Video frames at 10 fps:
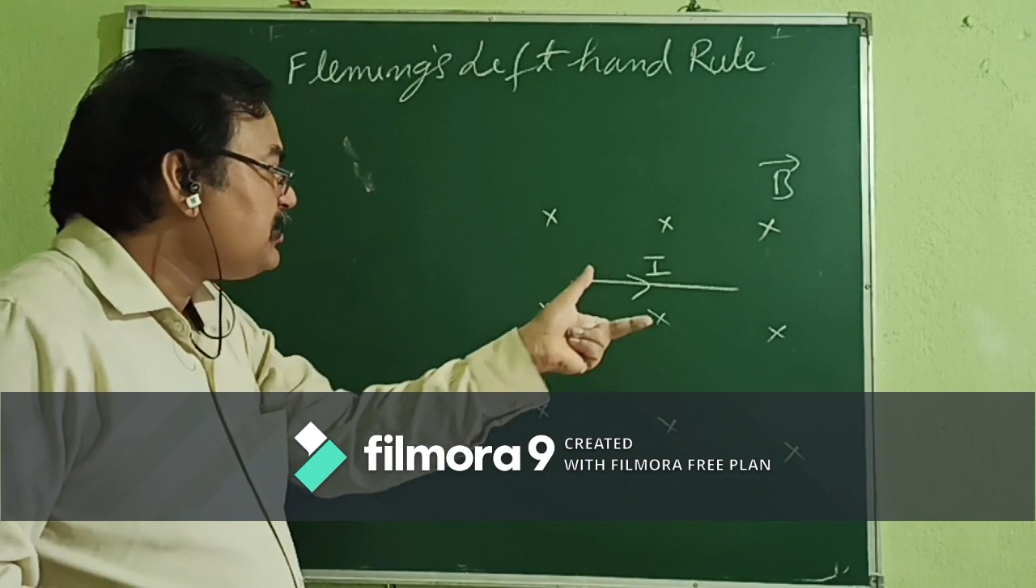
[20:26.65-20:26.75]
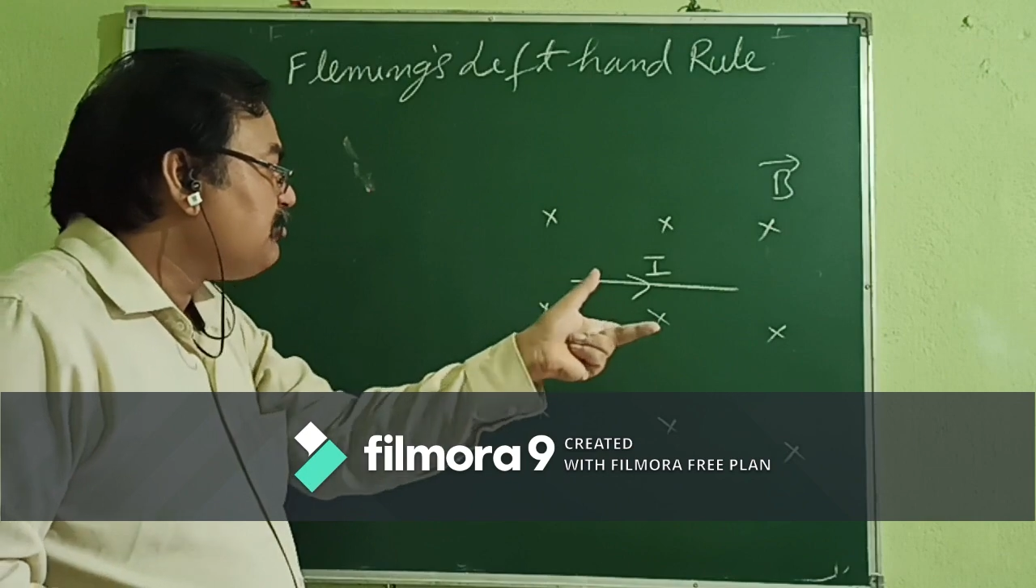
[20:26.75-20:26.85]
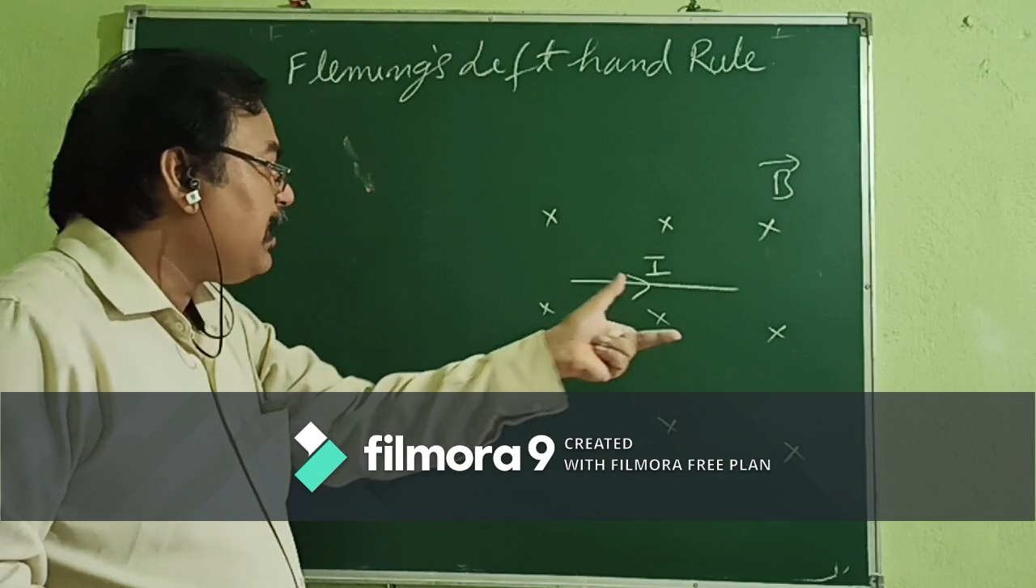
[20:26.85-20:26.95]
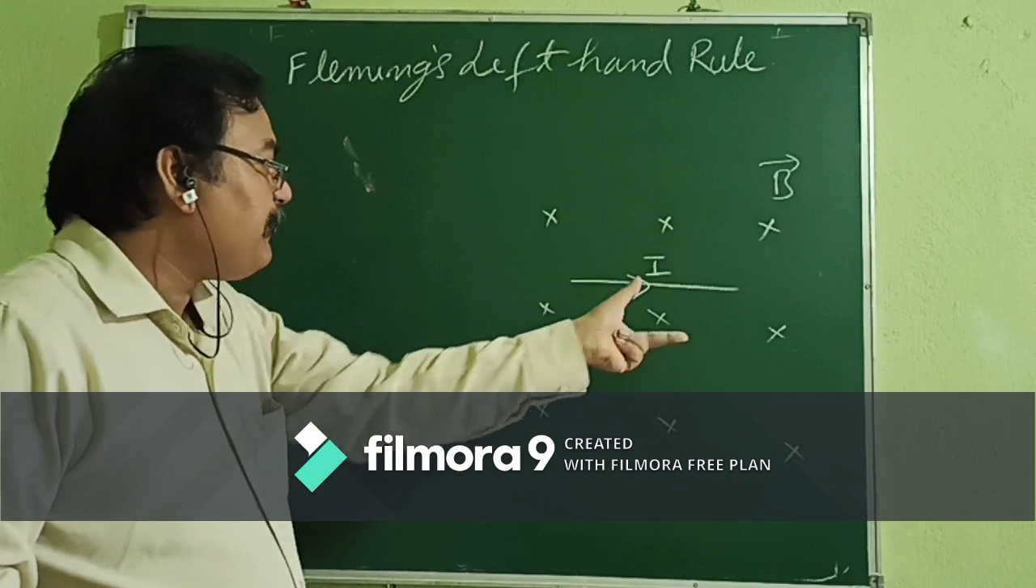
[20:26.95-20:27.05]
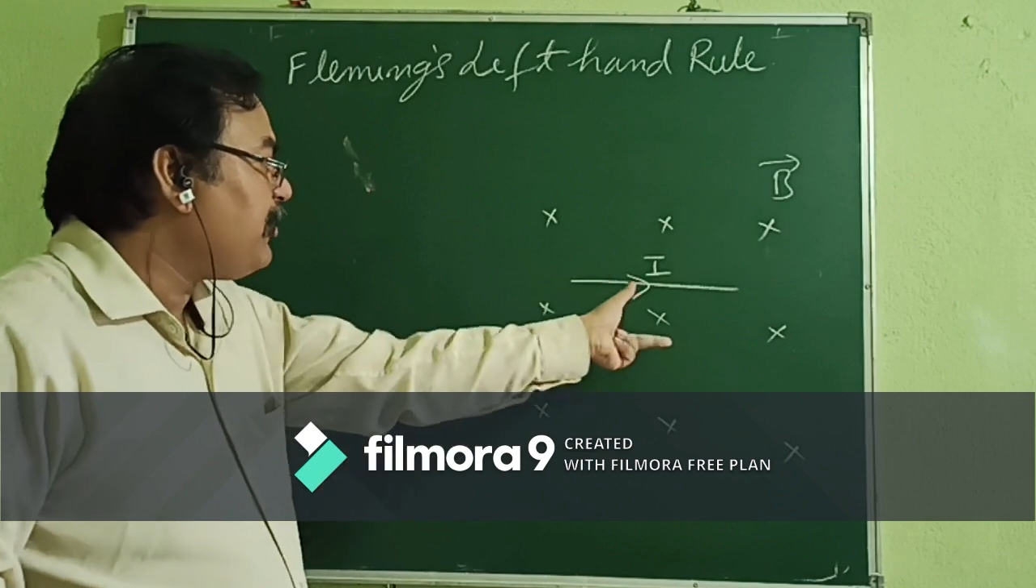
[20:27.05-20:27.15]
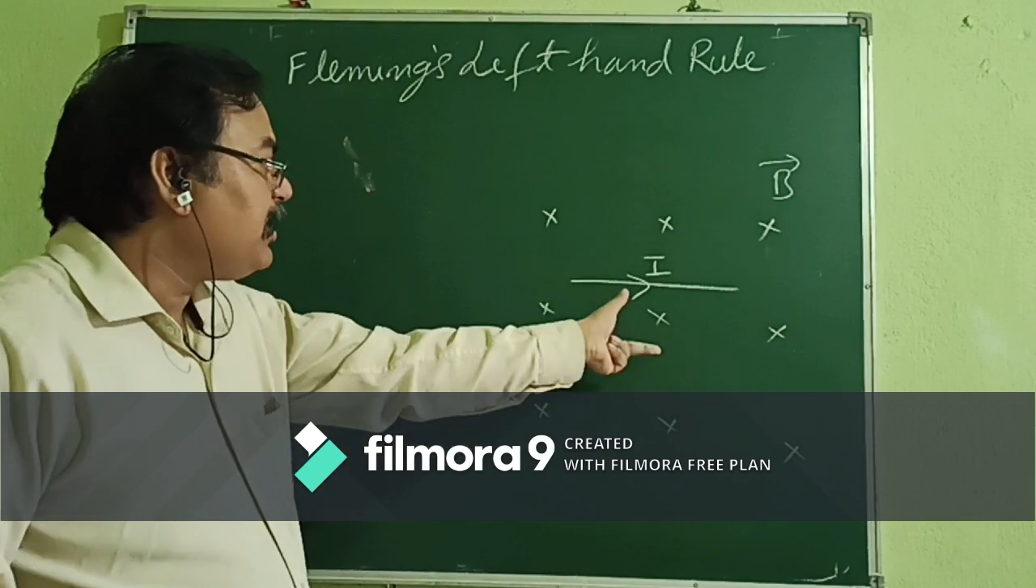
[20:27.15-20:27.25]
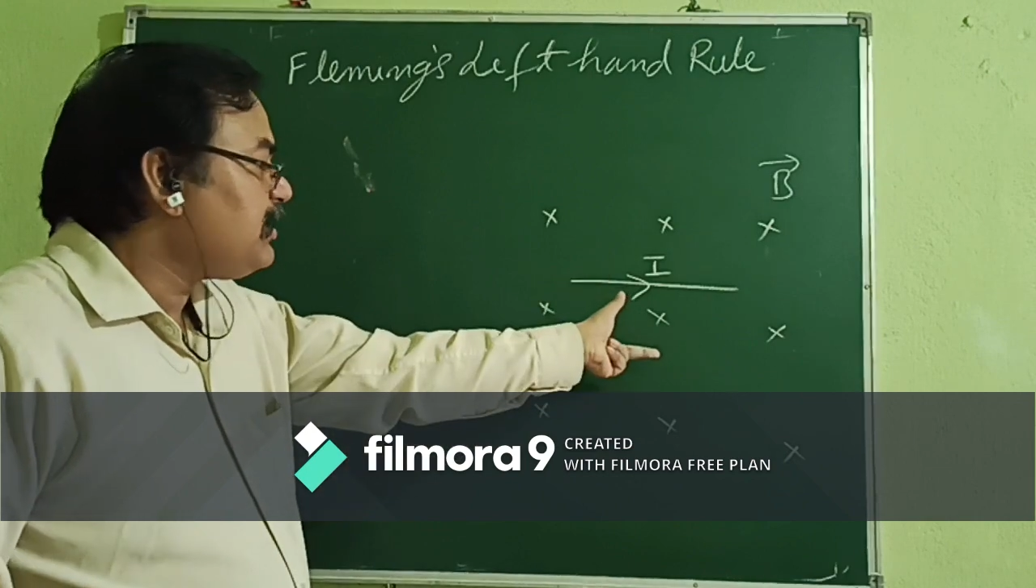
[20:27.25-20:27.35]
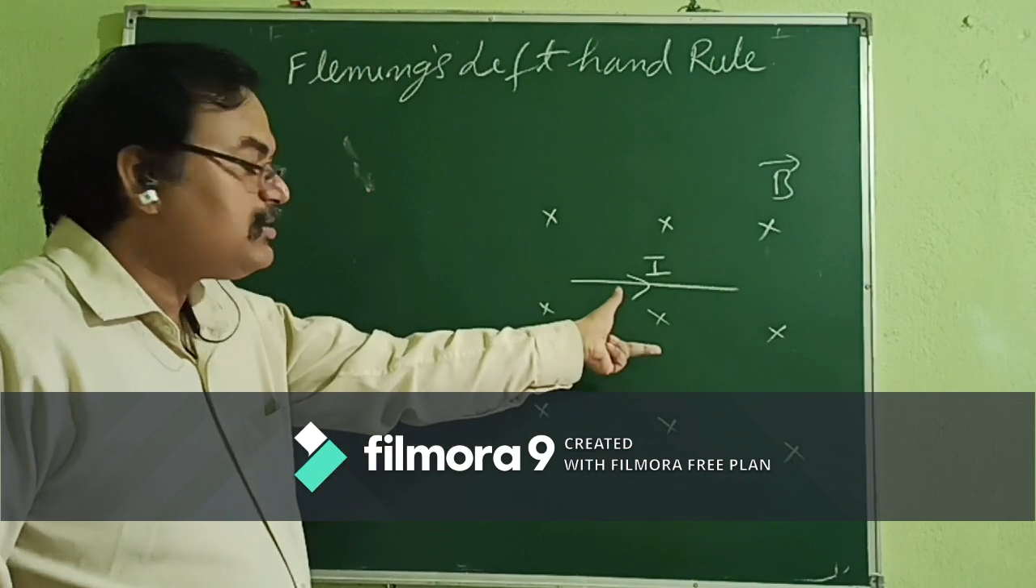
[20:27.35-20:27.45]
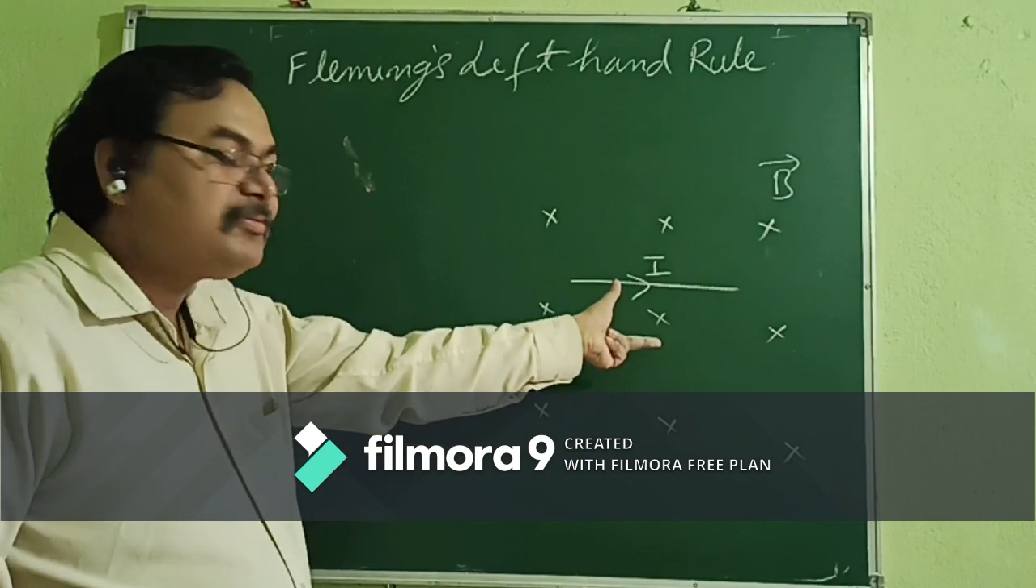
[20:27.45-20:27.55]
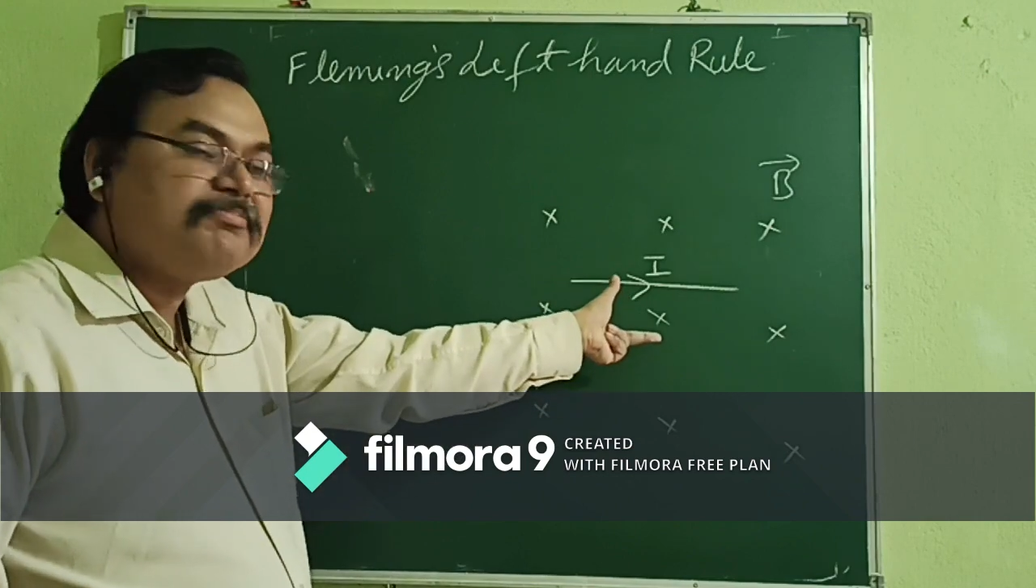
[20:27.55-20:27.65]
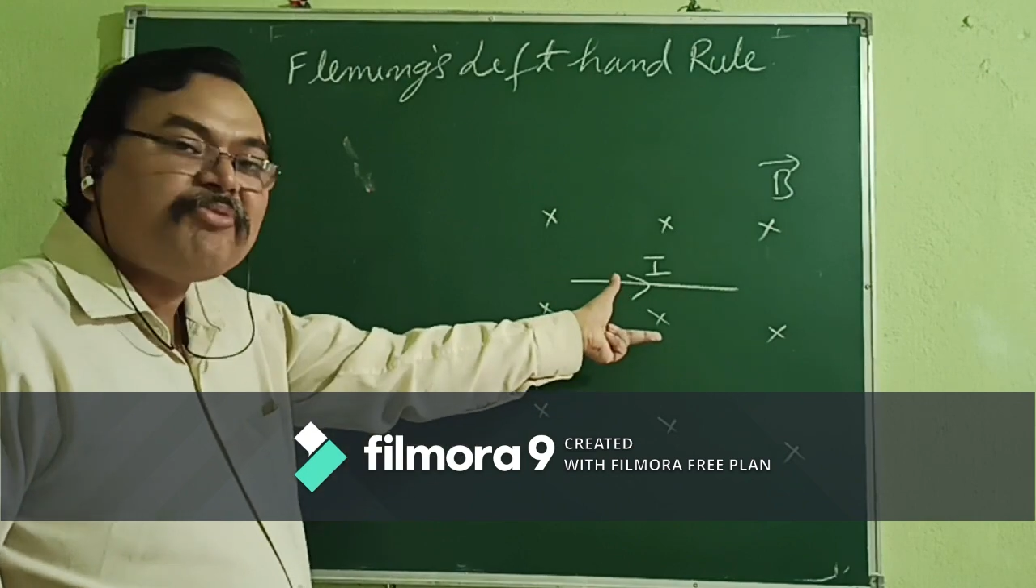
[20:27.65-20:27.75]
so my finger is